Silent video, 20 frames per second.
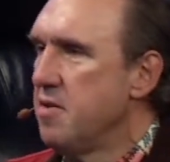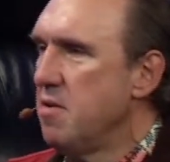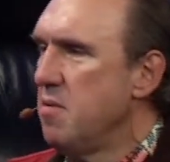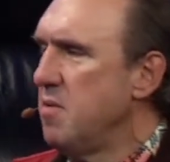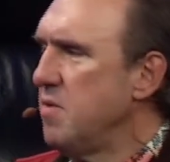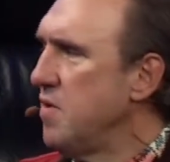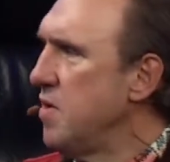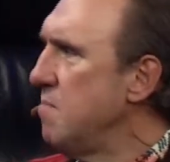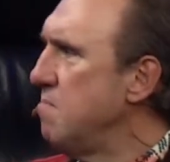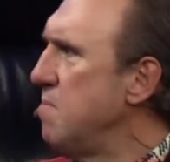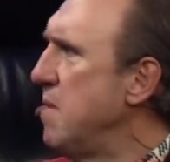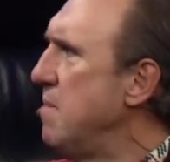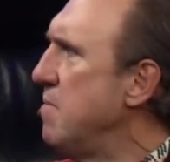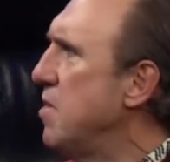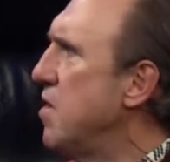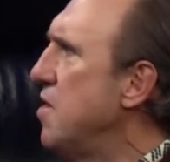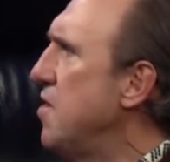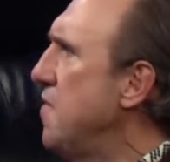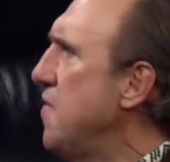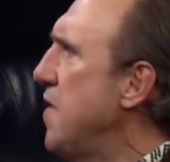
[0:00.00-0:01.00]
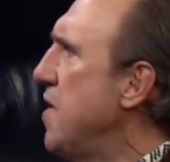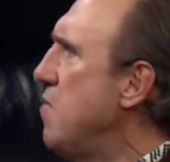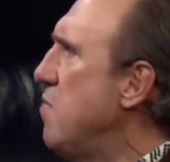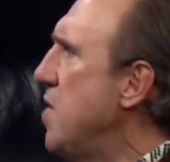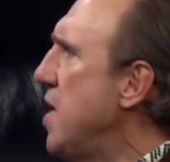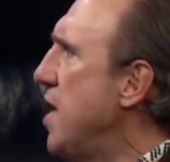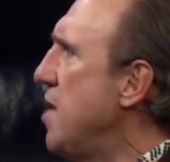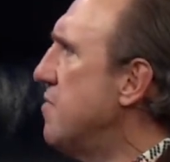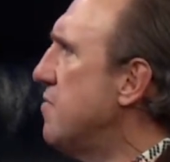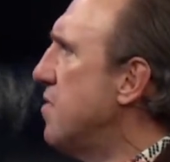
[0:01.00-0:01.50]
And we said, people are going to think
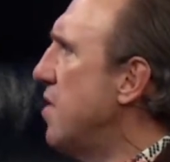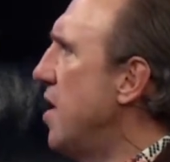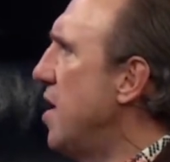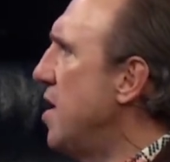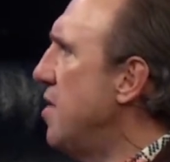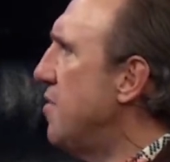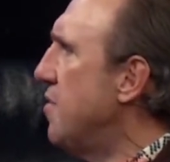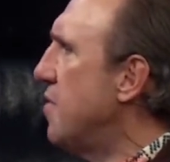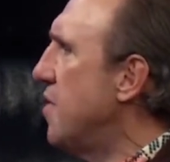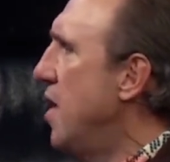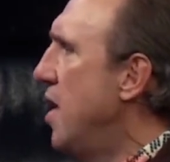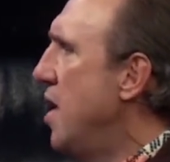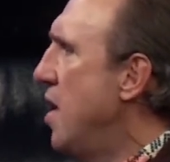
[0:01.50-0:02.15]
we're out to lunch.